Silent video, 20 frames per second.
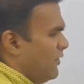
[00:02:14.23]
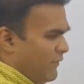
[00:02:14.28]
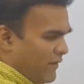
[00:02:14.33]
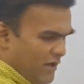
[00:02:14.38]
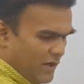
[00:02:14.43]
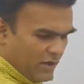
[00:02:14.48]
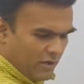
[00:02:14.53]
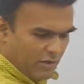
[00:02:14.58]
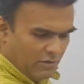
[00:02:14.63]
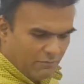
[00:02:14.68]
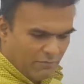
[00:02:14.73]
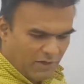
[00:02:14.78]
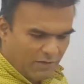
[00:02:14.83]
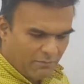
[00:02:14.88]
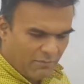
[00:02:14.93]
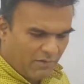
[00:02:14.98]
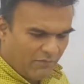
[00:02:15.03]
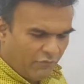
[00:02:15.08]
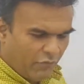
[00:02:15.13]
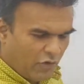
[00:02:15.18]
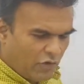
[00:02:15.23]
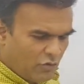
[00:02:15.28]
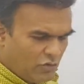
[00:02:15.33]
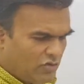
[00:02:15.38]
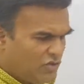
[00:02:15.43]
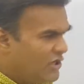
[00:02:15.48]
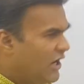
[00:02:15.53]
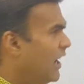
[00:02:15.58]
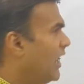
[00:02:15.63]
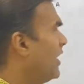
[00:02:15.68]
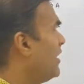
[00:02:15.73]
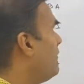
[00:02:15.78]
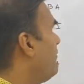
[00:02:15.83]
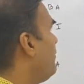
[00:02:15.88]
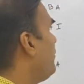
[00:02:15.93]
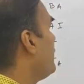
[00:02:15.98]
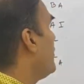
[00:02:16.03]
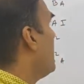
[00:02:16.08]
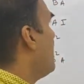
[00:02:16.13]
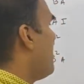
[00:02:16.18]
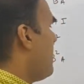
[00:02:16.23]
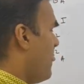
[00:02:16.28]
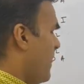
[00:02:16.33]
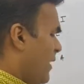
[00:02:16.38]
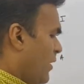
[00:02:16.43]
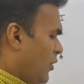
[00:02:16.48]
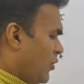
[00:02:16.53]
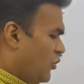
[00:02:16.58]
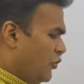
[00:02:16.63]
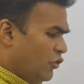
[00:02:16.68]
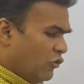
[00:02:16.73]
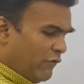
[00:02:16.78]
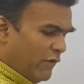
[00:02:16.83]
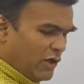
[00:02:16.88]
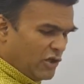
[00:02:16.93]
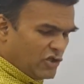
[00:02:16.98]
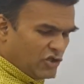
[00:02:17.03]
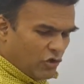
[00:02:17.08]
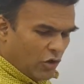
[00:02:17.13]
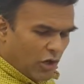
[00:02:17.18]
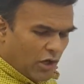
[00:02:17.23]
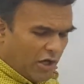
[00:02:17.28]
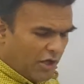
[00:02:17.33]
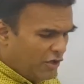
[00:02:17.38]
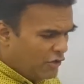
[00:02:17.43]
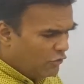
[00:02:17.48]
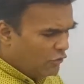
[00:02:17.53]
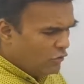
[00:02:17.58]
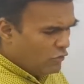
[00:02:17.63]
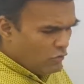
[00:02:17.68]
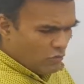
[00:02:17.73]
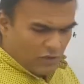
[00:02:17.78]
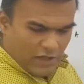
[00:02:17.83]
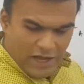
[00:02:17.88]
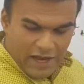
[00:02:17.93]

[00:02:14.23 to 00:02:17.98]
over here. But before you start, you will surely know the